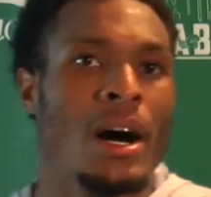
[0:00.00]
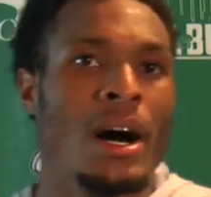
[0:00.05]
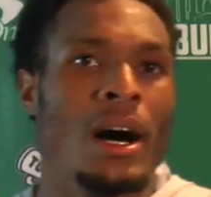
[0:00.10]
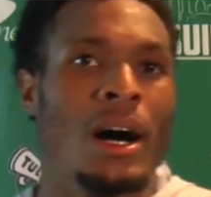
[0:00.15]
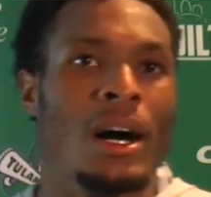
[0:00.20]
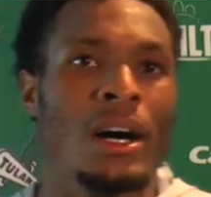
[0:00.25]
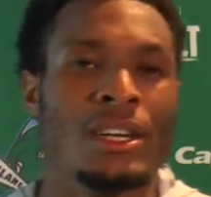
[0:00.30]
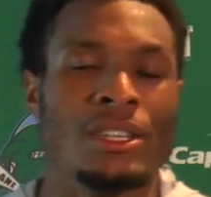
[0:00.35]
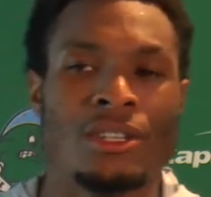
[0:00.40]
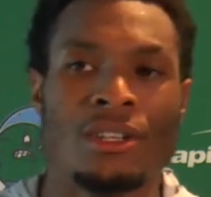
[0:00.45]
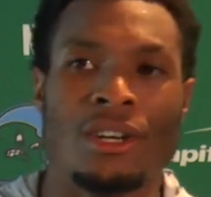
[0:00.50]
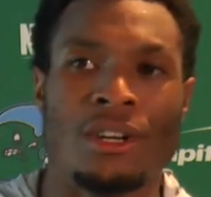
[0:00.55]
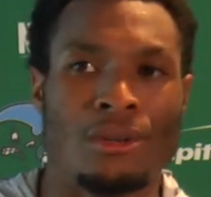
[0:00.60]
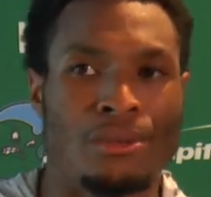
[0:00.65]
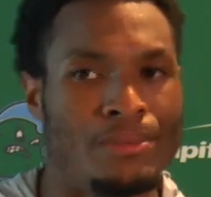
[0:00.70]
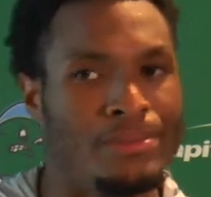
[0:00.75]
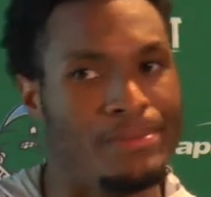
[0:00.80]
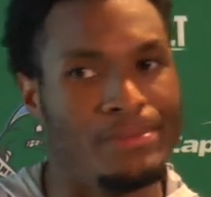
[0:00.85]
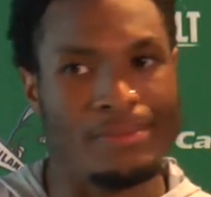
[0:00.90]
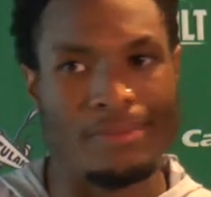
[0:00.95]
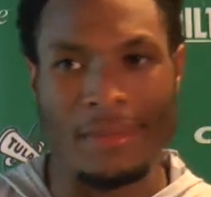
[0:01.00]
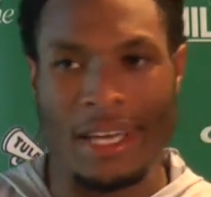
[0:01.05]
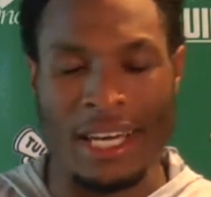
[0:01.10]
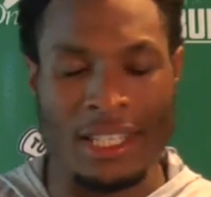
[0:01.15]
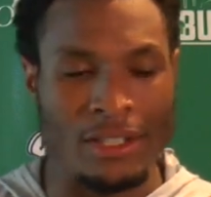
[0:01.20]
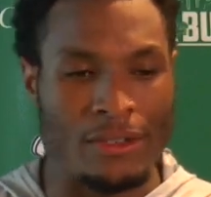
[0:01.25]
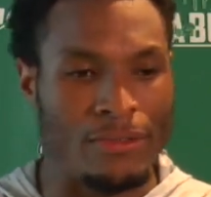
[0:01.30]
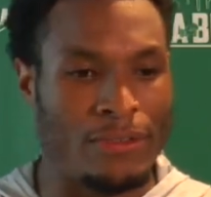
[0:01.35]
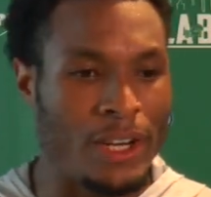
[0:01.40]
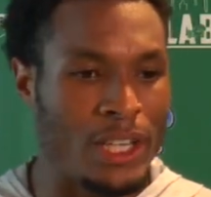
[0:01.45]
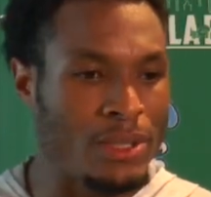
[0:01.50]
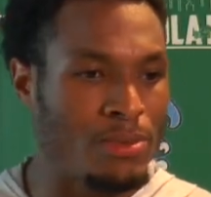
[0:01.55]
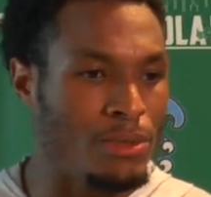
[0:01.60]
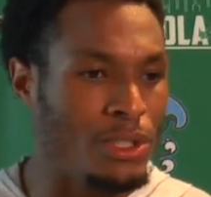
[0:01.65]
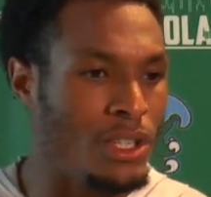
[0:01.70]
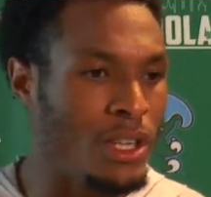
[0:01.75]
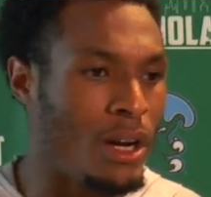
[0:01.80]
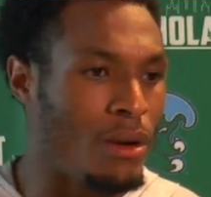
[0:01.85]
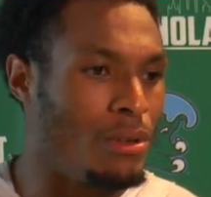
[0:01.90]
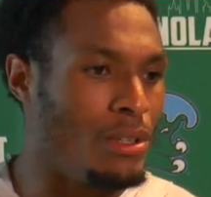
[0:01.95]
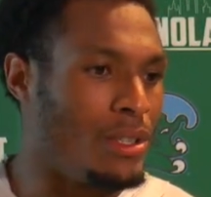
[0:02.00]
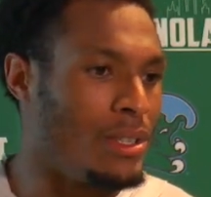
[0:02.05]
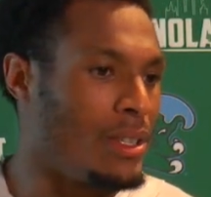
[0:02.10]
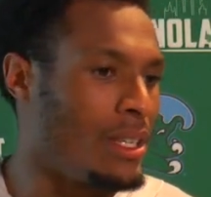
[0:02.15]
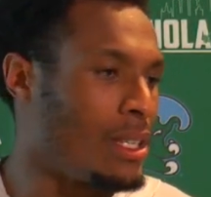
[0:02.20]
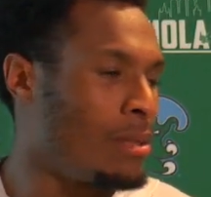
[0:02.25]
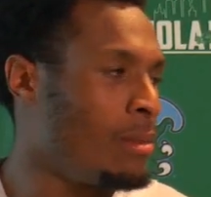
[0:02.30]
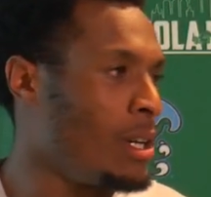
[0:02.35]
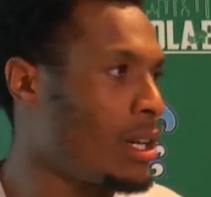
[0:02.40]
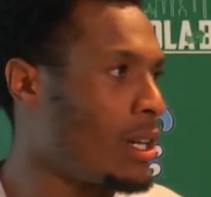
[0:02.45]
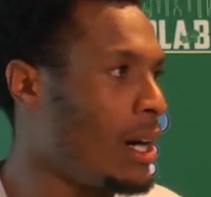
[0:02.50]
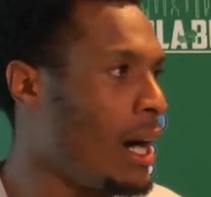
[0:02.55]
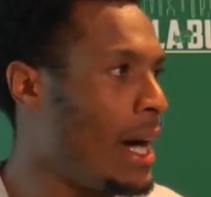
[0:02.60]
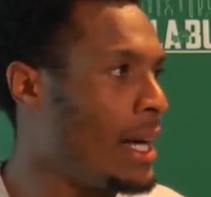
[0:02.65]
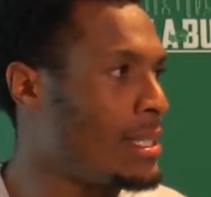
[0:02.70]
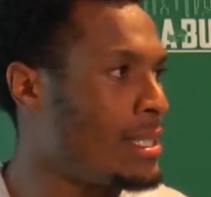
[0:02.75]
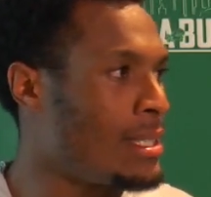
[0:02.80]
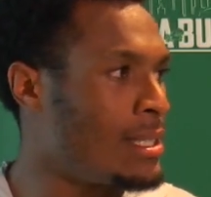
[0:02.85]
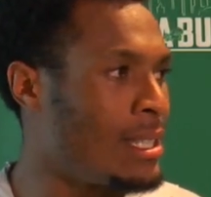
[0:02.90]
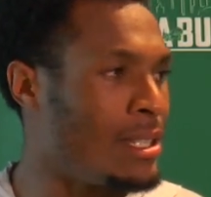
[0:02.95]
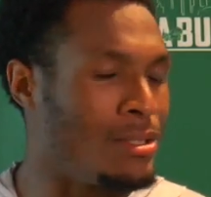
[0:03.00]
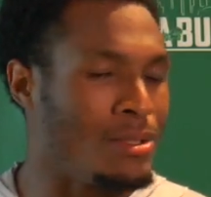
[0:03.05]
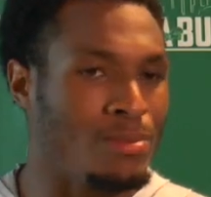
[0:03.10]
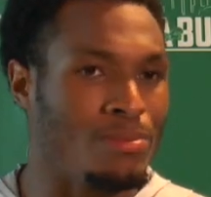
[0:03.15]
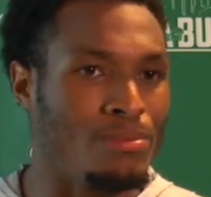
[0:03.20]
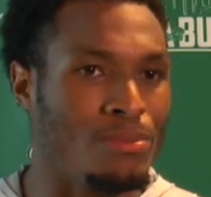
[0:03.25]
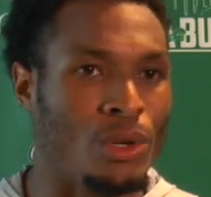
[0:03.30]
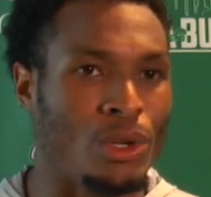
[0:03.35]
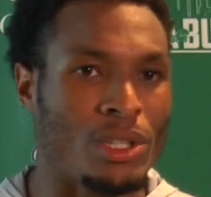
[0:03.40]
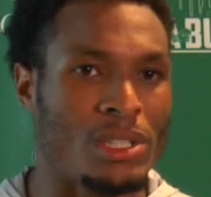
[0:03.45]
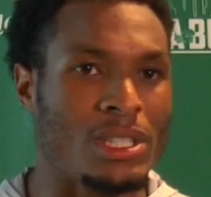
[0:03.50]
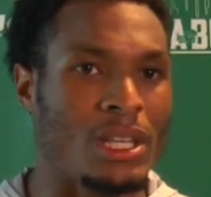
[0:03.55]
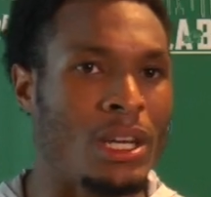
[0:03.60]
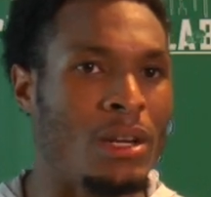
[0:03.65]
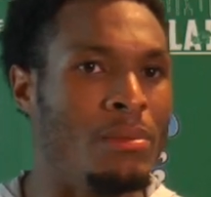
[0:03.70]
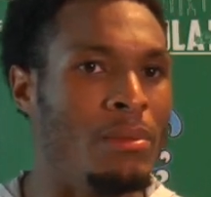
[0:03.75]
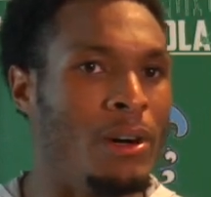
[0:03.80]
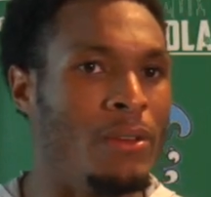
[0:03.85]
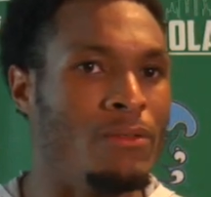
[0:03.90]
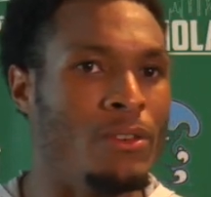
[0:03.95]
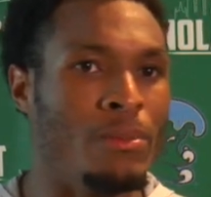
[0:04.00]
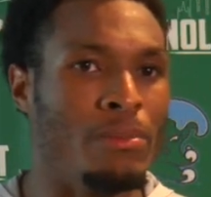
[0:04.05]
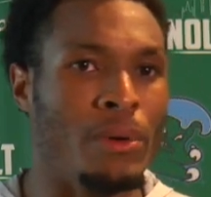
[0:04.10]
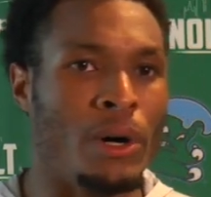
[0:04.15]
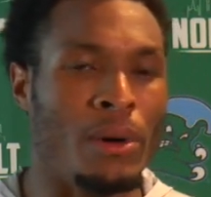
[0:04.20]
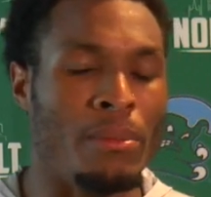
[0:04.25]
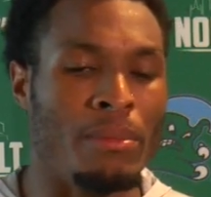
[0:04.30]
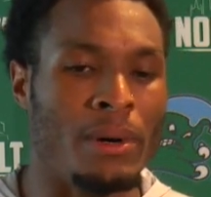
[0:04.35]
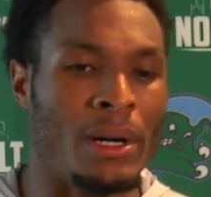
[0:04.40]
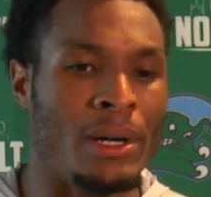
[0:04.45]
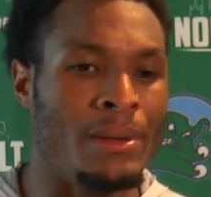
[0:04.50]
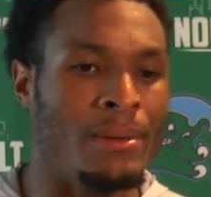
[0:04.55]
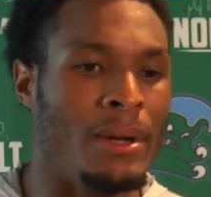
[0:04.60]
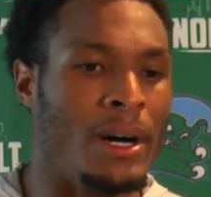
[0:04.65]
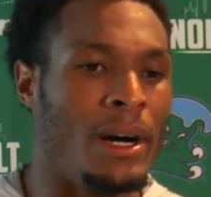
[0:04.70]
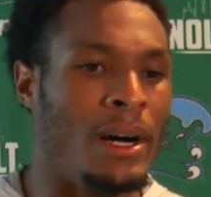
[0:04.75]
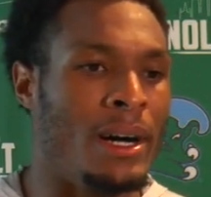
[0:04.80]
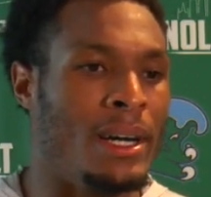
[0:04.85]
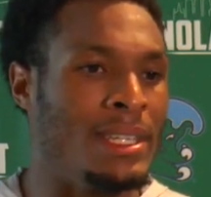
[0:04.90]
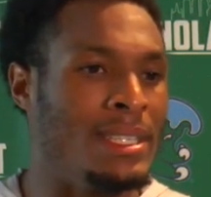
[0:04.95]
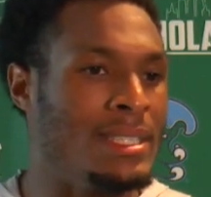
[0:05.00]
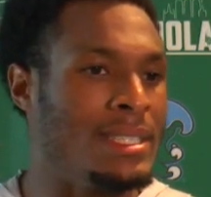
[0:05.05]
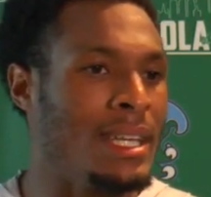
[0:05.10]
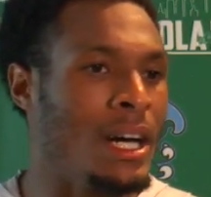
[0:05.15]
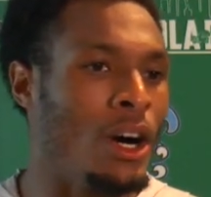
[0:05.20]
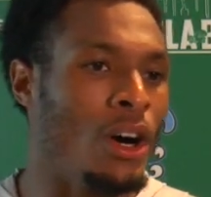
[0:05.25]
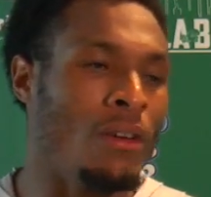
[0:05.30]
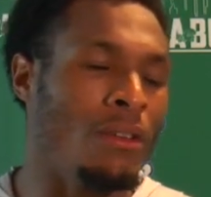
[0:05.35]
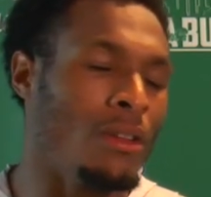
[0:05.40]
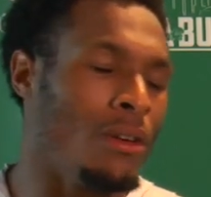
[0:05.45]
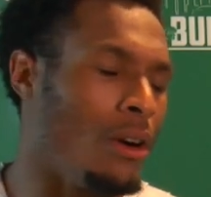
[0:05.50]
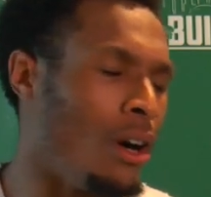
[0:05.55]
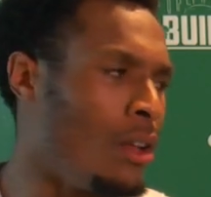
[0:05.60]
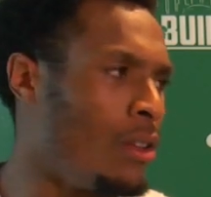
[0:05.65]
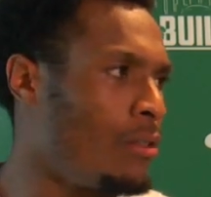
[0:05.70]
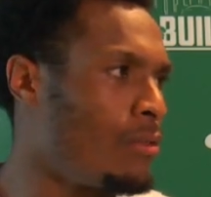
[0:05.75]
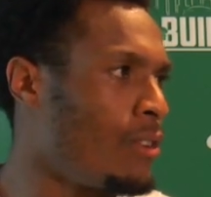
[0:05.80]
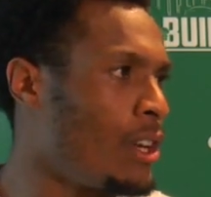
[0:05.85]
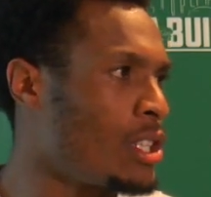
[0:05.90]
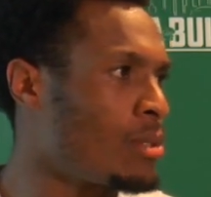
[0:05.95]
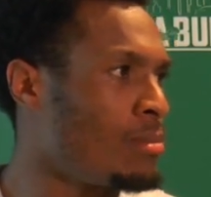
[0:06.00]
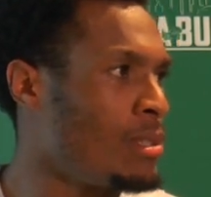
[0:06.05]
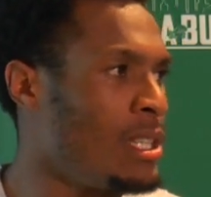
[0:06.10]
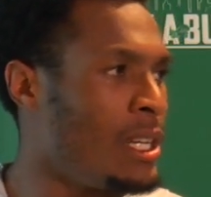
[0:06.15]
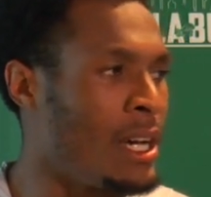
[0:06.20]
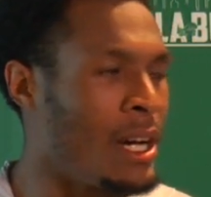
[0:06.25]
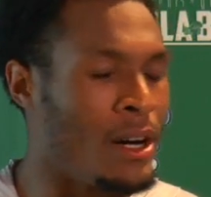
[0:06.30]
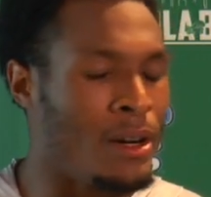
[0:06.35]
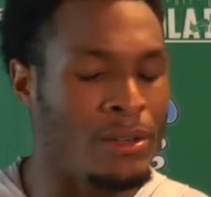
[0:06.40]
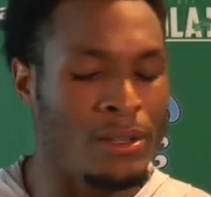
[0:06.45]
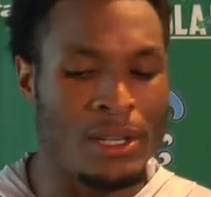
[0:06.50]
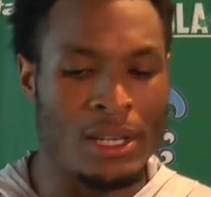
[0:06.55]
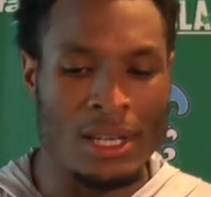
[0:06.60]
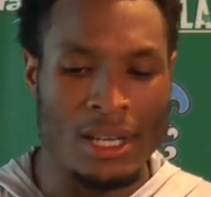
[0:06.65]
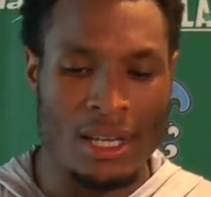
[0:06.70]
Mm-hmm. You know, as a freshman, you're not really thinking about classes. I was more excited about football, but he sat all the freshmen down.